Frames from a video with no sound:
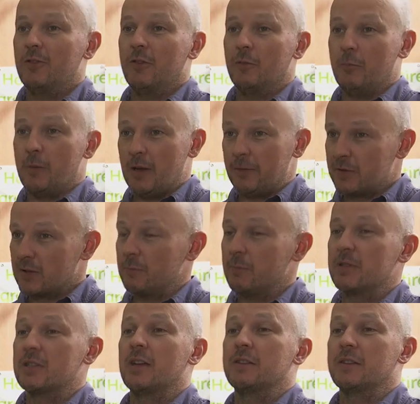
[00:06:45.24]
the myths
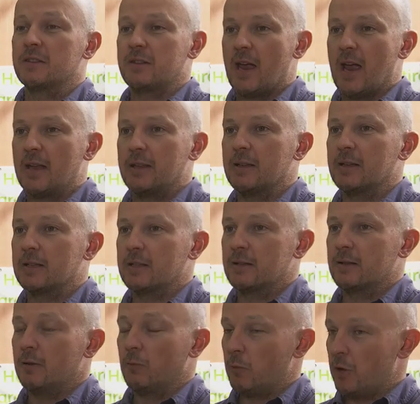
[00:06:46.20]
and
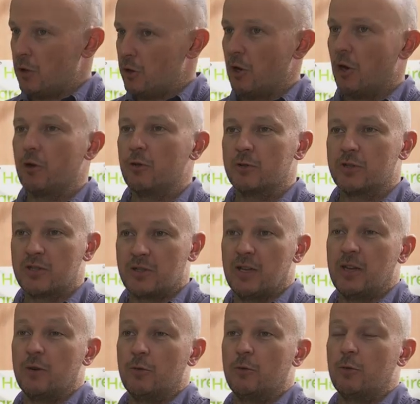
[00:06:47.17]
misunderstandings that we know
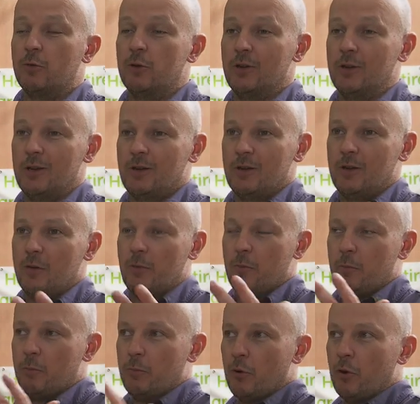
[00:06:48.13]
still
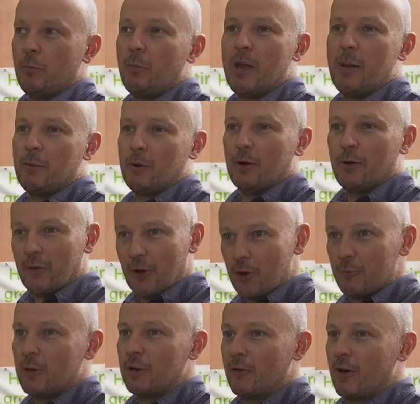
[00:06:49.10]
put people off
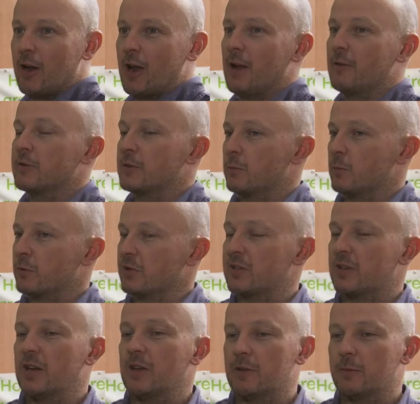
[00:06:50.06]
homing greyhounds and will
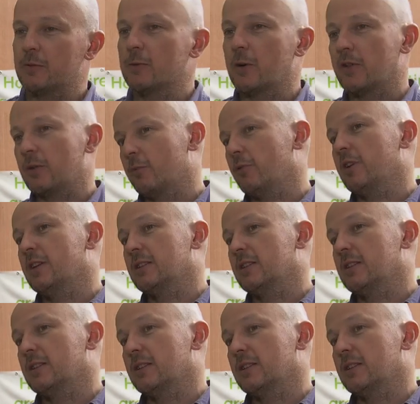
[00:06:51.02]
steer them to other breeds